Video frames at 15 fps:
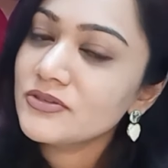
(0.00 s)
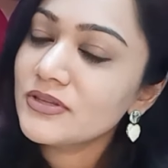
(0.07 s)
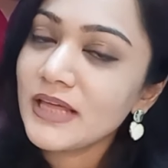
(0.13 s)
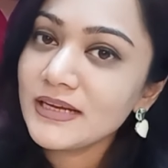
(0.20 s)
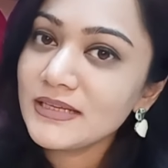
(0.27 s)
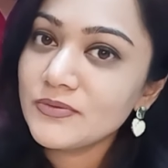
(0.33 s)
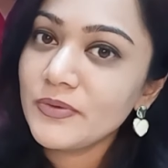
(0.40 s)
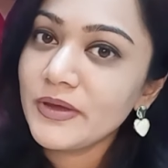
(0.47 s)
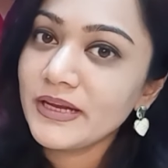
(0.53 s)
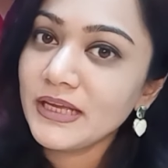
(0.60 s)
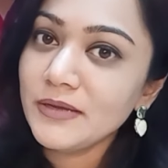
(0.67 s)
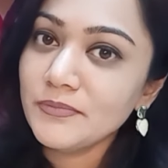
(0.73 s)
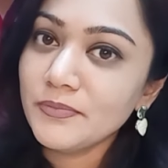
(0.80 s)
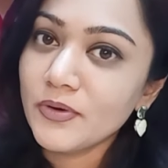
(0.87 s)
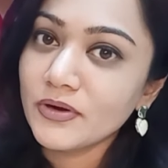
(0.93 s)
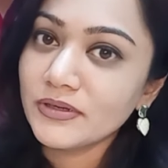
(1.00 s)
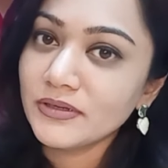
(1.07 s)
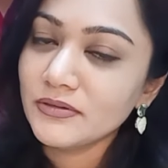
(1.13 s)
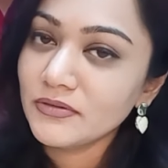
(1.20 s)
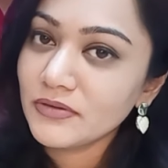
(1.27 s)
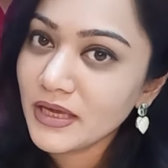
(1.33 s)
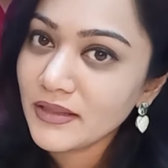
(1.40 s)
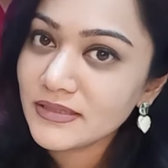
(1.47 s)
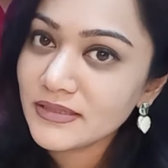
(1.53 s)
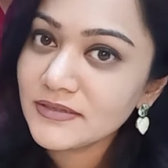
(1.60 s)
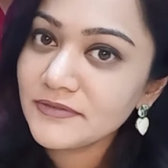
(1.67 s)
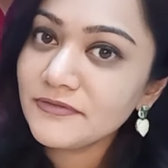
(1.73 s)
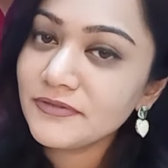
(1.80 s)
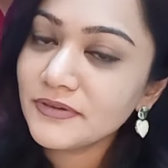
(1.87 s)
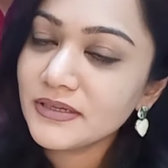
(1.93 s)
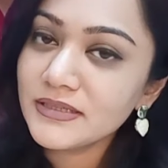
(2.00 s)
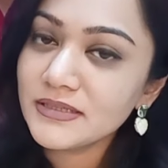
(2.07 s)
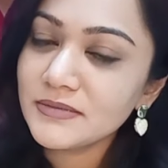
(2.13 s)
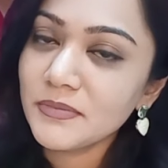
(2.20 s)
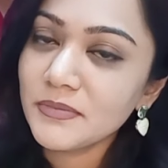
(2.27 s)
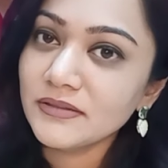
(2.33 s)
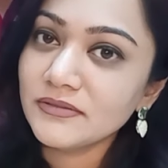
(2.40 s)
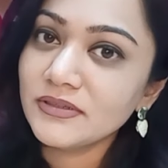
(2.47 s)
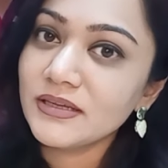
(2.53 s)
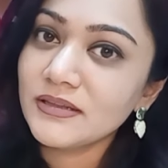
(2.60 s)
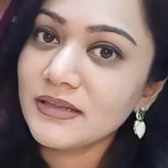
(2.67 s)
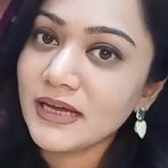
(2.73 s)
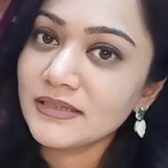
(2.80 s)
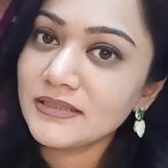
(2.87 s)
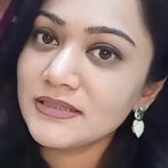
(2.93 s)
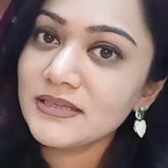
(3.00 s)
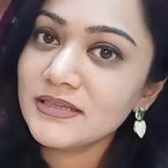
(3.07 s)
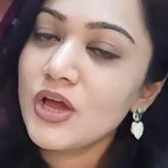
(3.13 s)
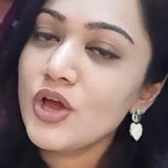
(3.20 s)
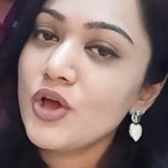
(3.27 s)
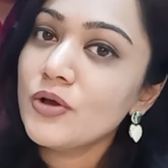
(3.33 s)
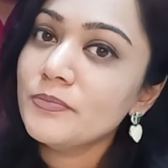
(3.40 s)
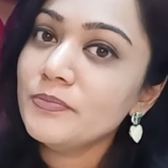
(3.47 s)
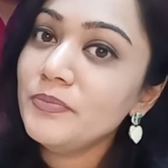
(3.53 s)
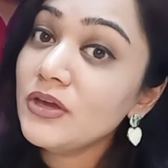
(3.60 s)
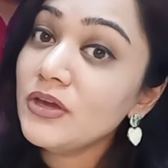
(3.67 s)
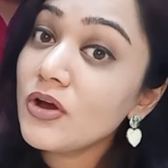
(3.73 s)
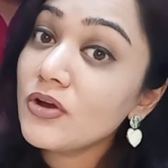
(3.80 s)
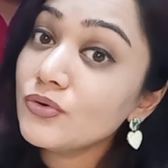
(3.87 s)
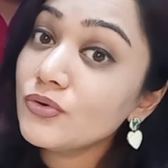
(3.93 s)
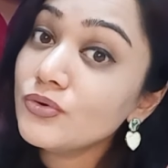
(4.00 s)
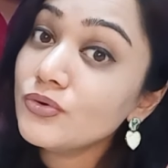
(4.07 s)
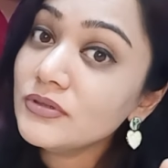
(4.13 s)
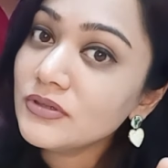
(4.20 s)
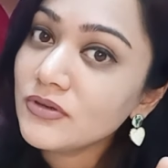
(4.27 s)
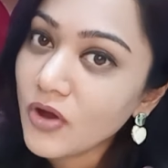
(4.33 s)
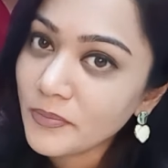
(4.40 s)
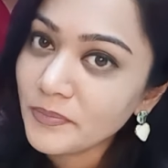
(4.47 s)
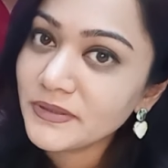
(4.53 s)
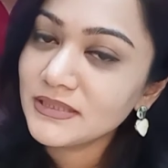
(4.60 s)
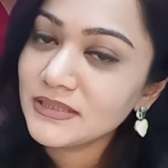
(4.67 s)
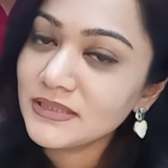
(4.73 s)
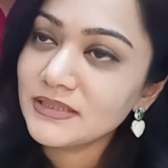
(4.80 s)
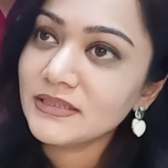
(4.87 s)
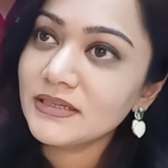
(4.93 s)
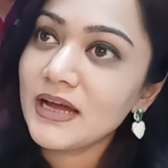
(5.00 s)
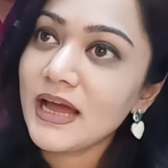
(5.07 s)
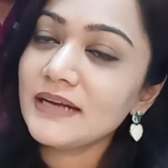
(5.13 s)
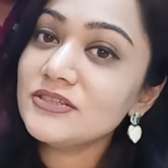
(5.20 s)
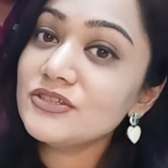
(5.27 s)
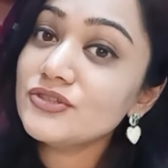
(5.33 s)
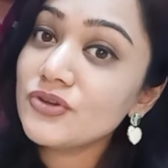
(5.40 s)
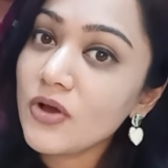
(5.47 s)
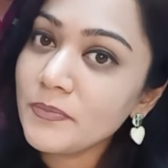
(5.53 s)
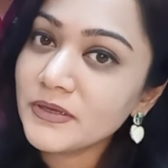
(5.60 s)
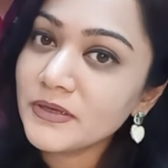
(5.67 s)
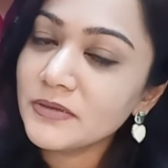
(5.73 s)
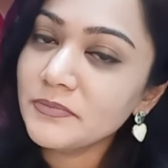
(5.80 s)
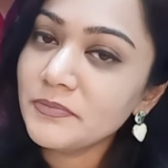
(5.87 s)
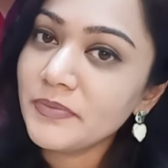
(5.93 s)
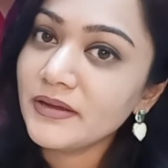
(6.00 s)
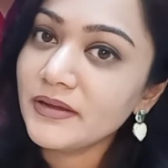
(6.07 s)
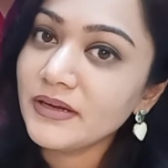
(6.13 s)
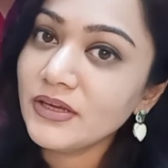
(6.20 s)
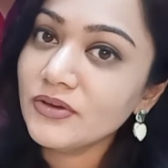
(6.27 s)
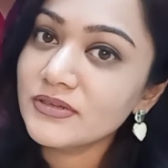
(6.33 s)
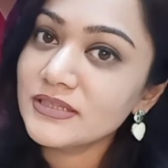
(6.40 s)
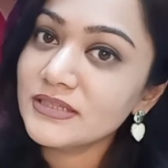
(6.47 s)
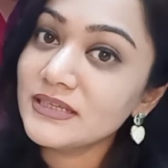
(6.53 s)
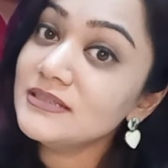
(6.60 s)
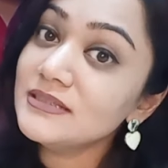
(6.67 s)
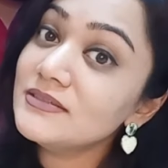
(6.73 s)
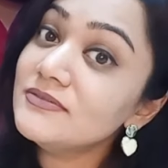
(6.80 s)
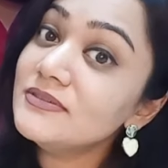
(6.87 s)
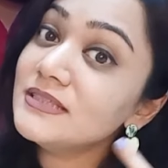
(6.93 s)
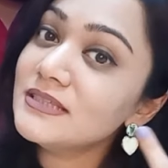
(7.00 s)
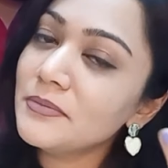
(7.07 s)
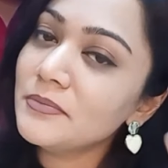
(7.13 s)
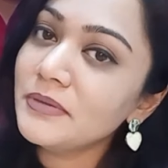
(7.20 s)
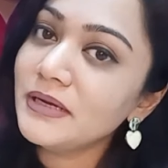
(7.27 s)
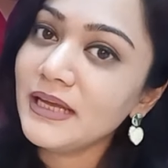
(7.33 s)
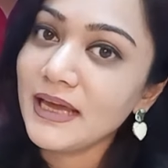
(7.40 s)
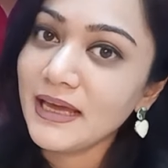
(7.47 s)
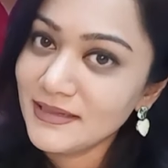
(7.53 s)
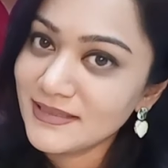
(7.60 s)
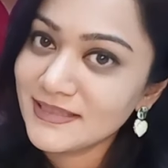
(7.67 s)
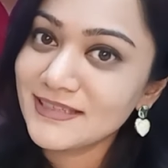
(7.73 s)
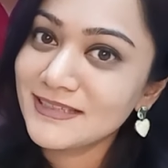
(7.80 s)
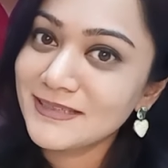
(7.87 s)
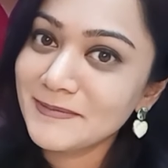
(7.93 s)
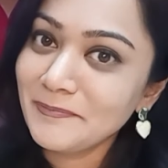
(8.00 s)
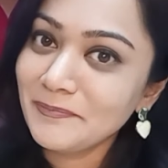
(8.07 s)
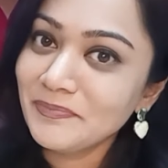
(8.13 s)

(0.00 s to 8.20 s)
So that is very important. Okay, that's the first mantra, that is, be your own competitor and stop comparing yourselves with somebody else.